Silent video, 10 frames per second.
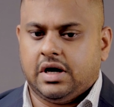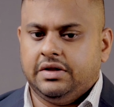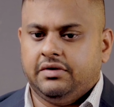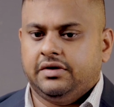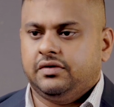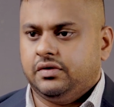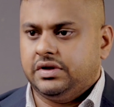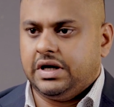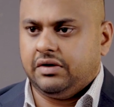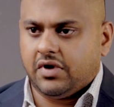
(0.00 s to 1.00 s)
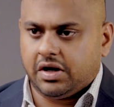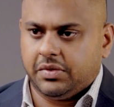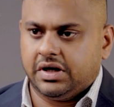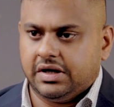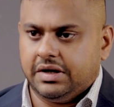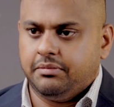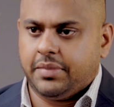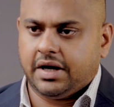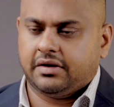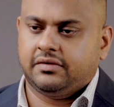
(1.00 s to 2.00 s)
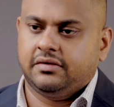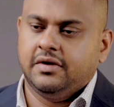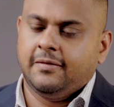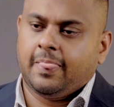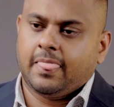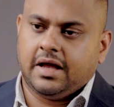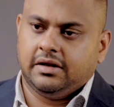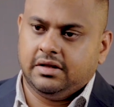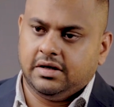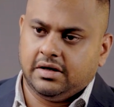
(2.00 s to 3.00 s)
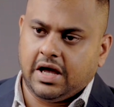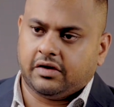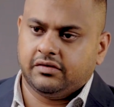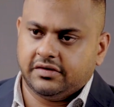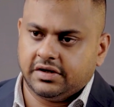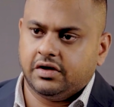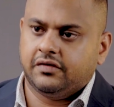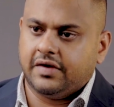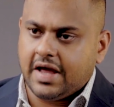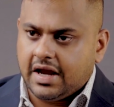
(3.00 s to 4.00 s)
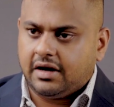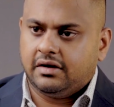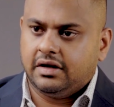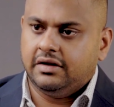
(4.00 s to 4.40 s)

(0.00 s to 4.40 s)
otherwise, the environmental impacts and the acquisition of land